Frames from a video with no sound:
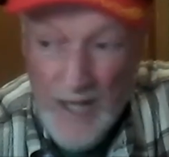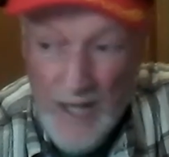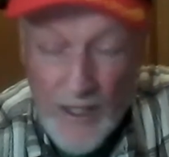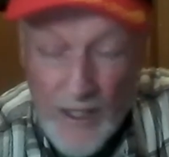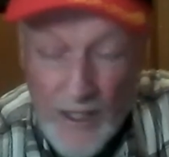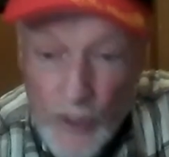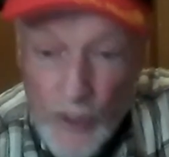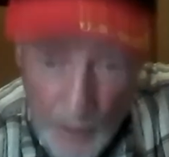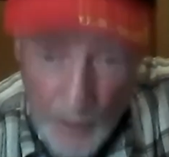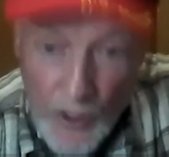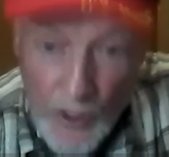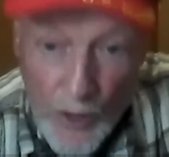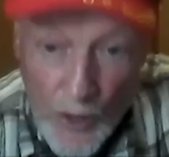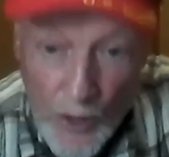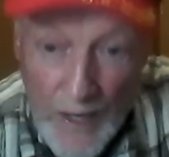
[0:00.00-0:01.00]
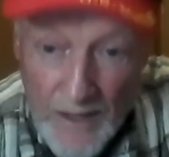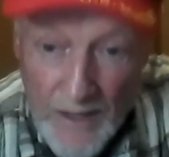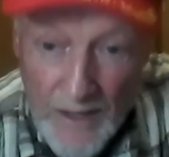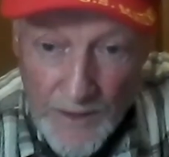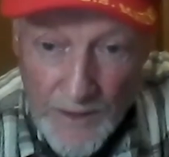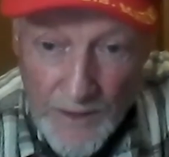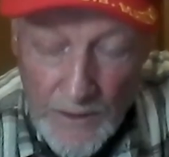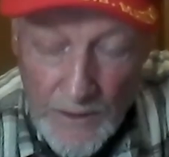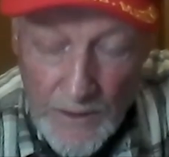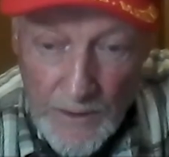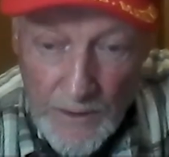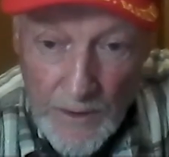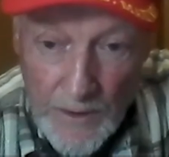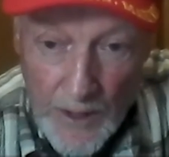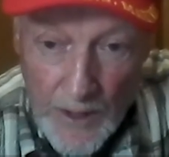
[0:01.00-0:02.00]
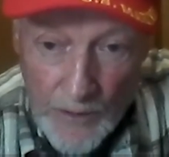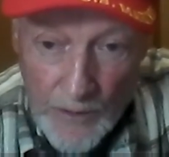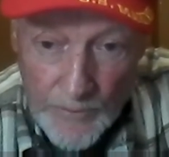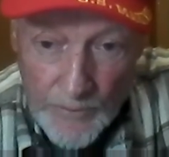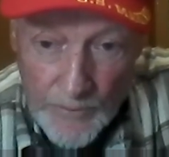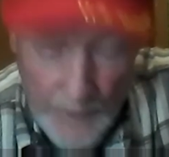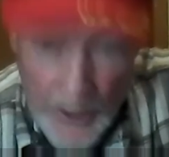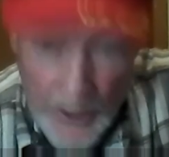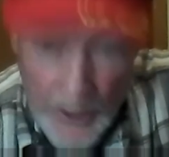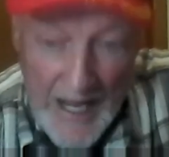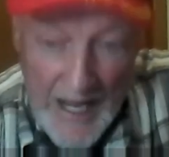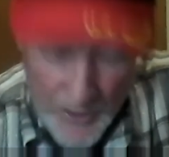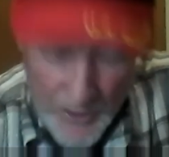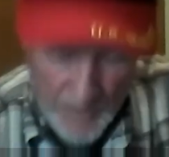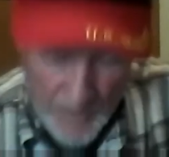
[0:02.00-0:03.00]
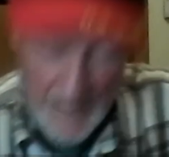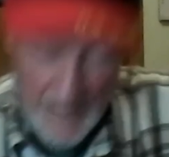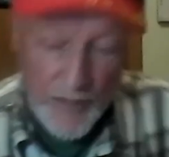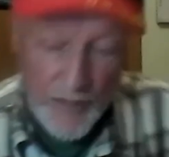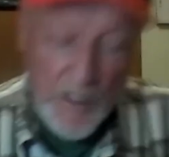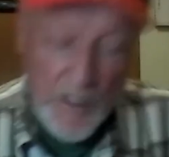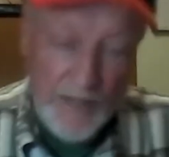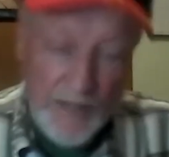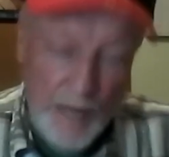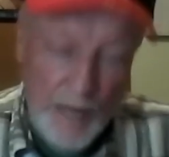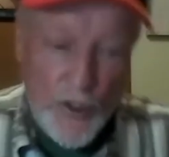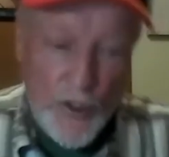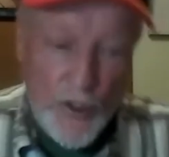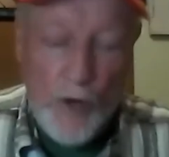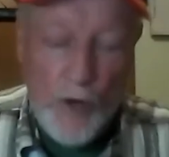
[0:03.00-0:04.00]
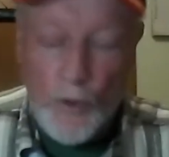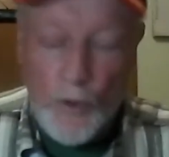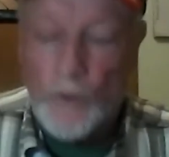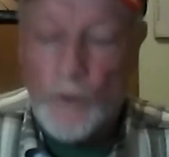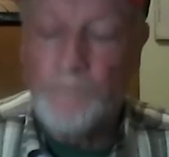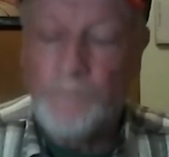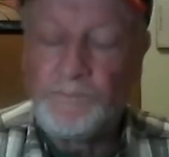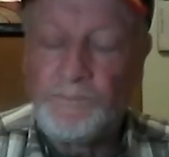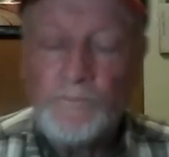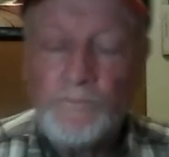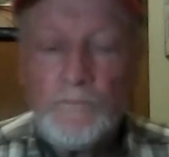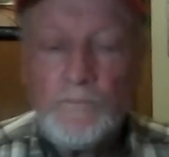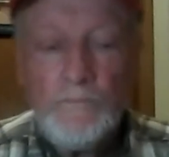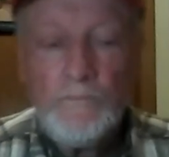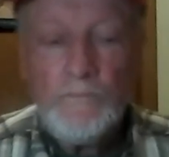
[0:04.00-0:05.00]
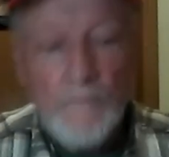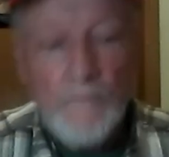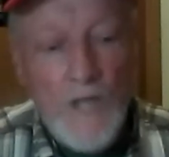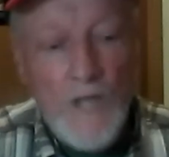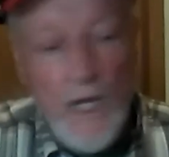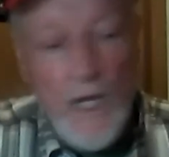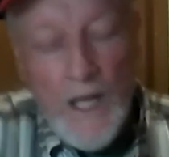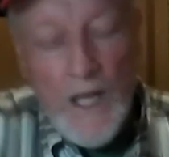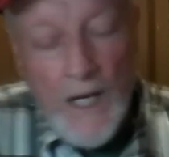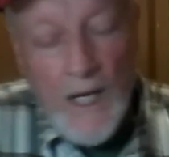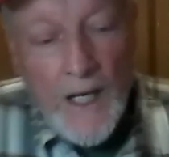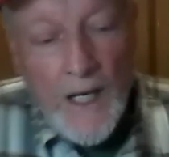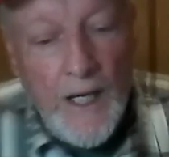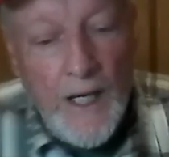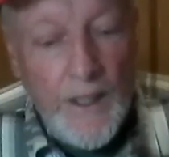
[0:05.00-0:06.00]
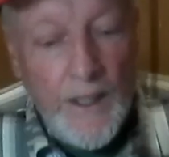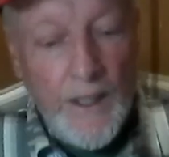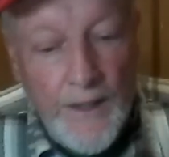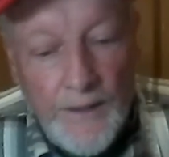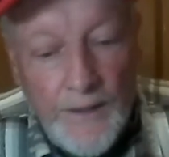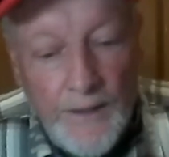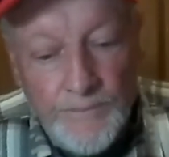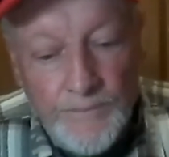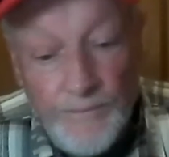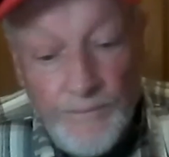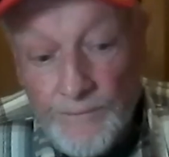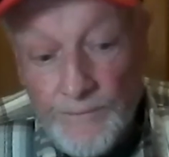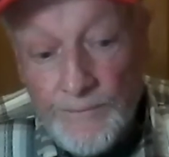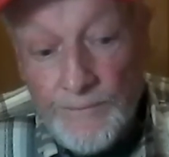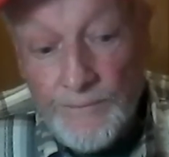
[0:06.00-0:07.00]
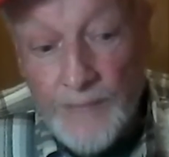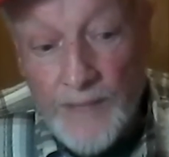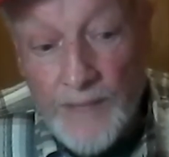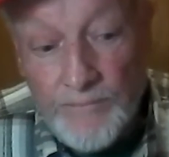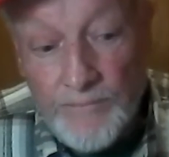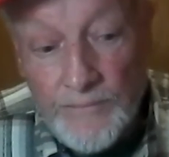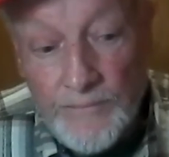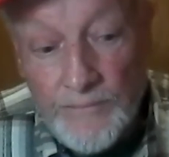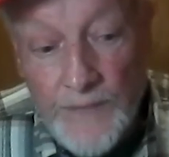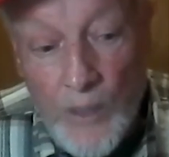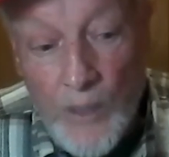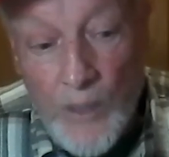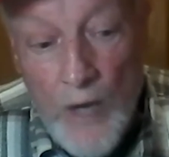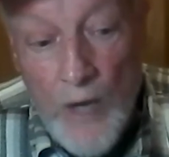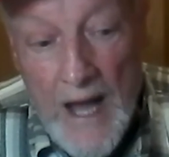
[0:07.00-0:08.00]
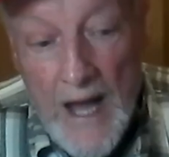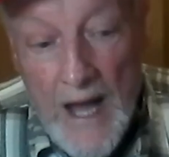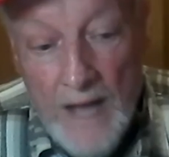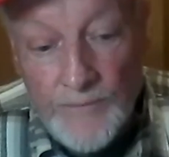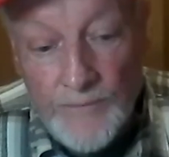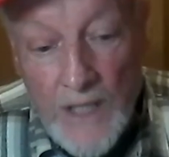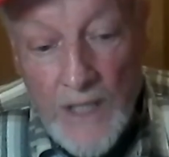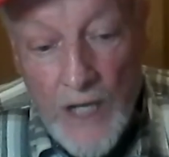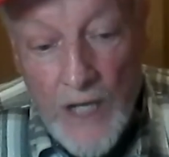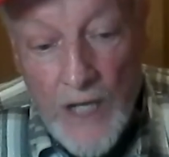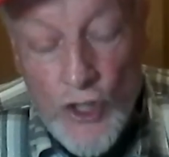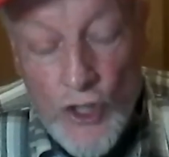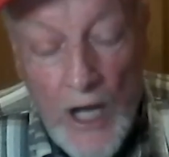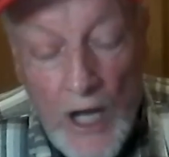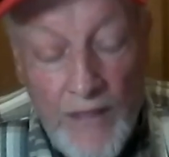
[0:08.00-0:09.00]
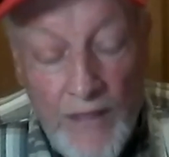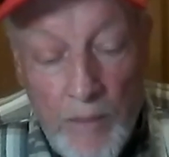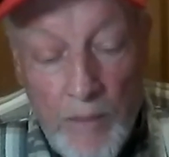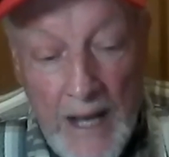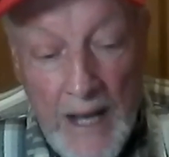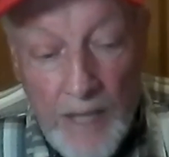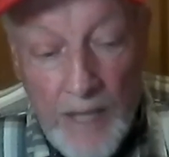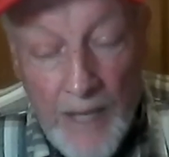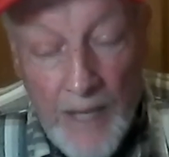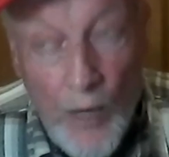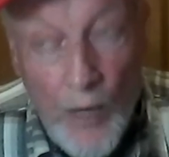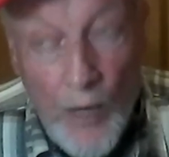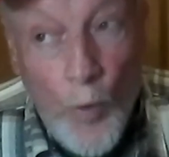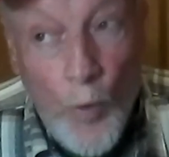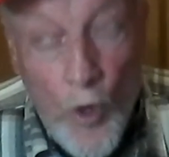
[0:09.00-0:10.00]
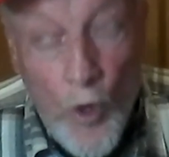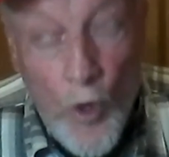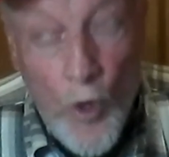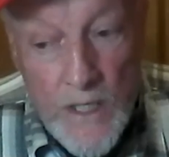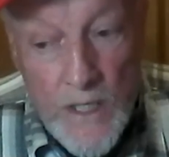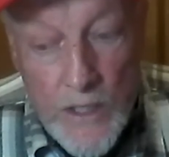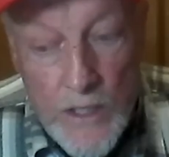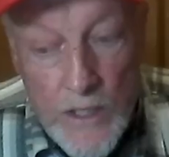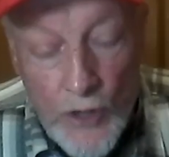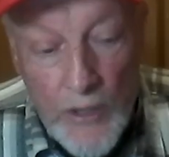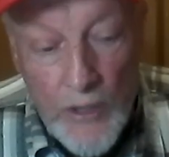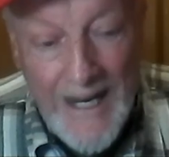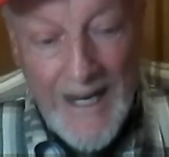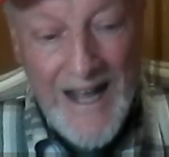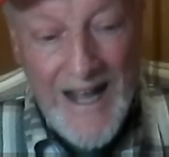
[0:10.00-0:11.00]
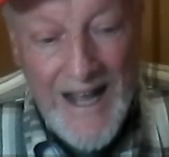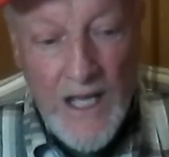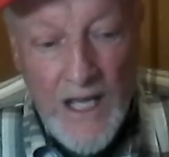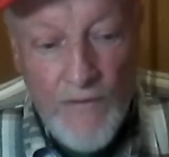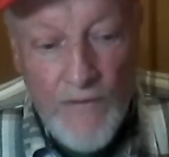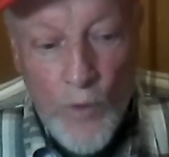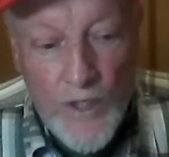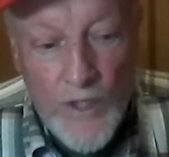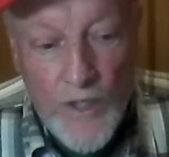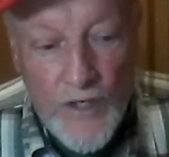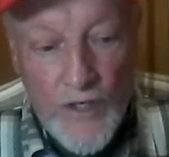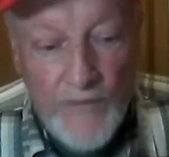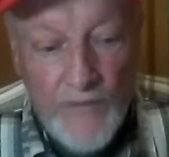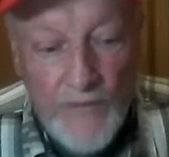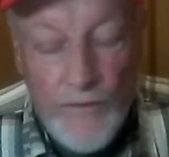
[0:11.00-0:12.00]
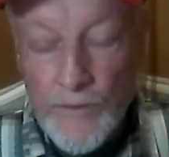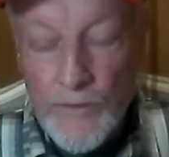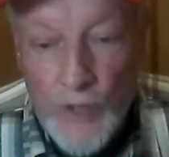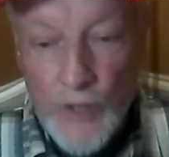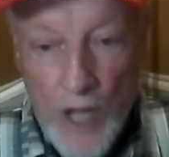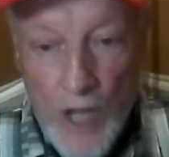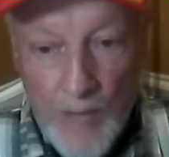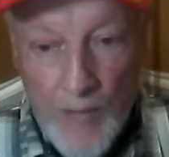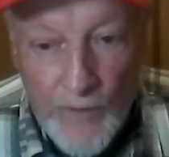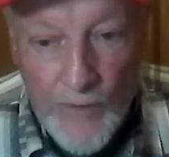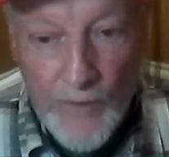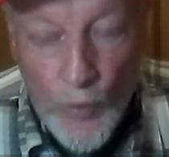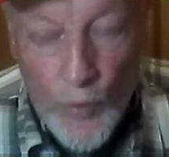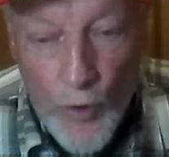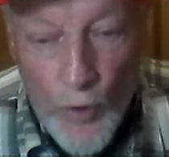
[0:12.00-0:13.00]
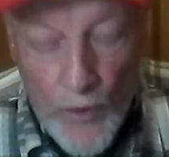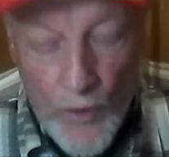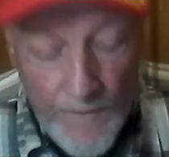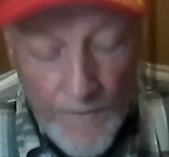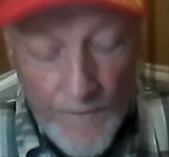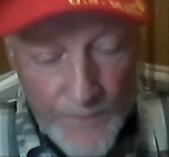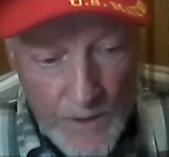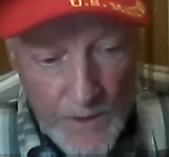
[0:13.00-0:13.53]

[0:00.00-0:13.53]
eligible to go out." You know, this last last month, that was our rule. And uh, but he went out. He got shot in the back by a woman shooting an AK-47 from the top of a roof,